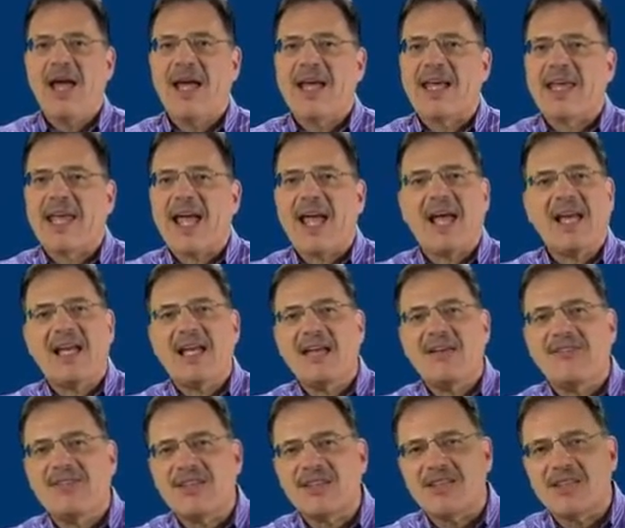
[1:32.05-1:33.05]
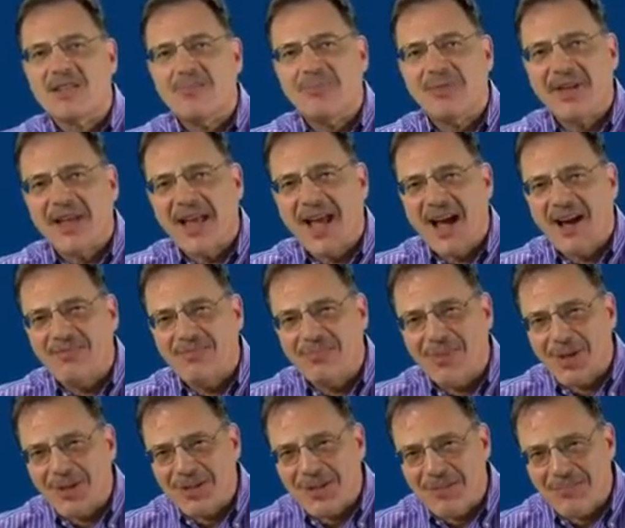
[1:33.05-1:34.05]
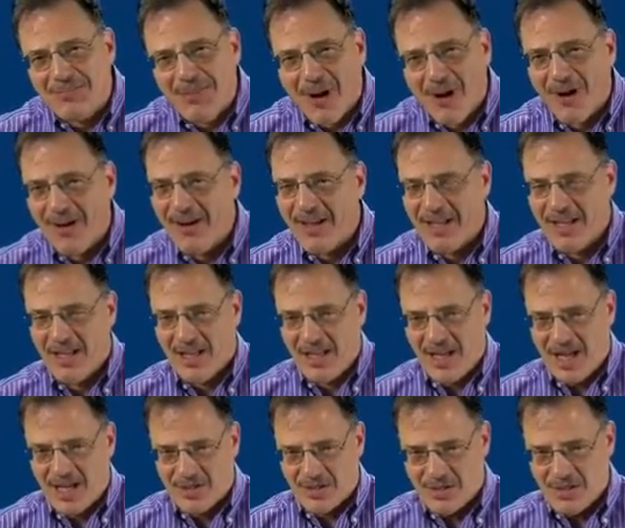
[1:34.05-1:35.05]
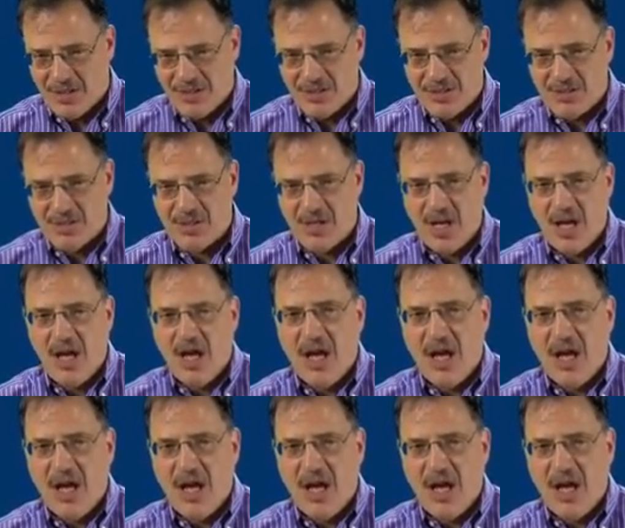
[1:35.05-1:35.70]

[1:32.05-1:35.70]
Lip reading: It can't even simply have multi-party elections.